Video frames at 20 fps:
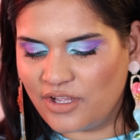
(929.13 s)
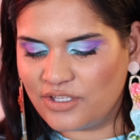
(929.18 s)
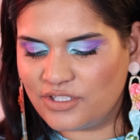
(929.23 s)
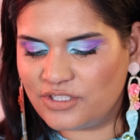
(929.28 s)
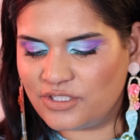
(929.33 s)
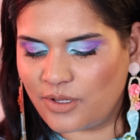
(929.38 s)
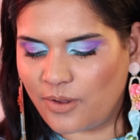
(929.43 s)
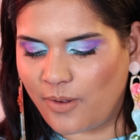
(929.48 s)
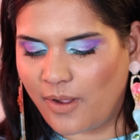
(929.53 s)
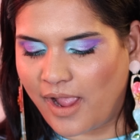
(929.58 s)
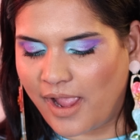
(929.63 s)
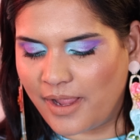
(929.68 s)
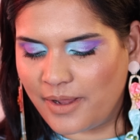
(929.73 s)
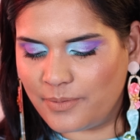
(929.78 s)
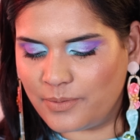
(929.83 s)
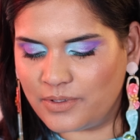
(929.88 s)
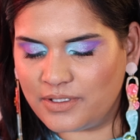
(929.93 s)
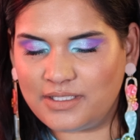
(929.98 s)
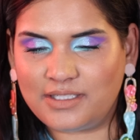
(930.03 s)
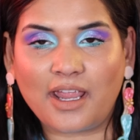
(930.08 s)
So I
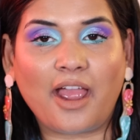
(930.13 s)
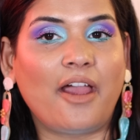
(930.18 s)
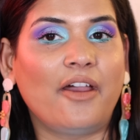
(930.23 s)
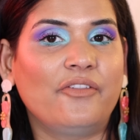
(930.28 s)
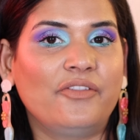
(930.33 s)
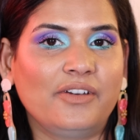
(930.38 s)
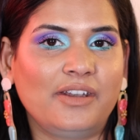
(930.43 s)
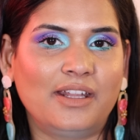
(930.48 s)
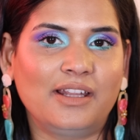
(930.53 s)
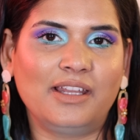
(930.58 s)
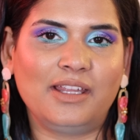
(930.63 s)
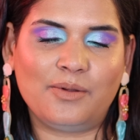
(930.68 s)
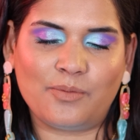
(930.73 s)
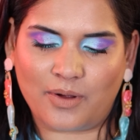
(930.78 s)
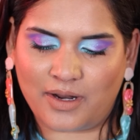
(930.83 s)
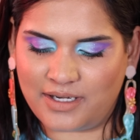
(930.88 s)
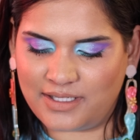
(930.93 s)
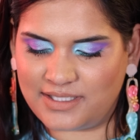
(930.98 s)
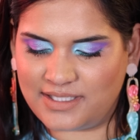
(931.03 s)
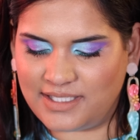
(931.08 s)
would definitely
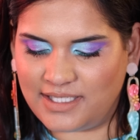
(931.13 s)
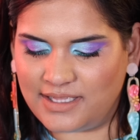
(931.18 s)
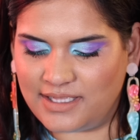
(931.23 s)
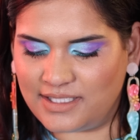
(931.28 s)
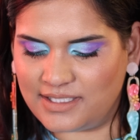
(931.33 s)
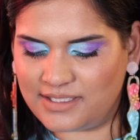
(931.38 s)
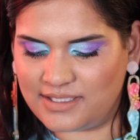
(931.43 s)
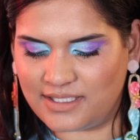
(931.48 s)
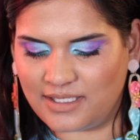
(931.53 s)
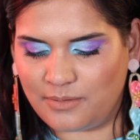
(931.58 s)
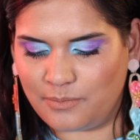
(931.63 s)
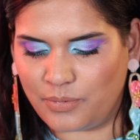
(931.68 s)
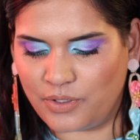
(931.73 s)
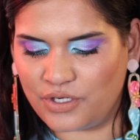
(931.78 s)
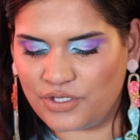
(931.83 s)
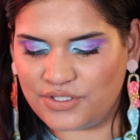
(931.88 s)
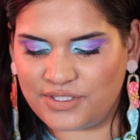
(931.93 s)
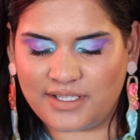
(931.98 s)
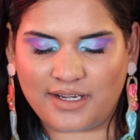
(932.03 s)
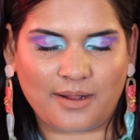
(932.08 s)
want to see this in
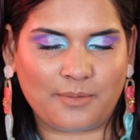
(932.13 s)
person.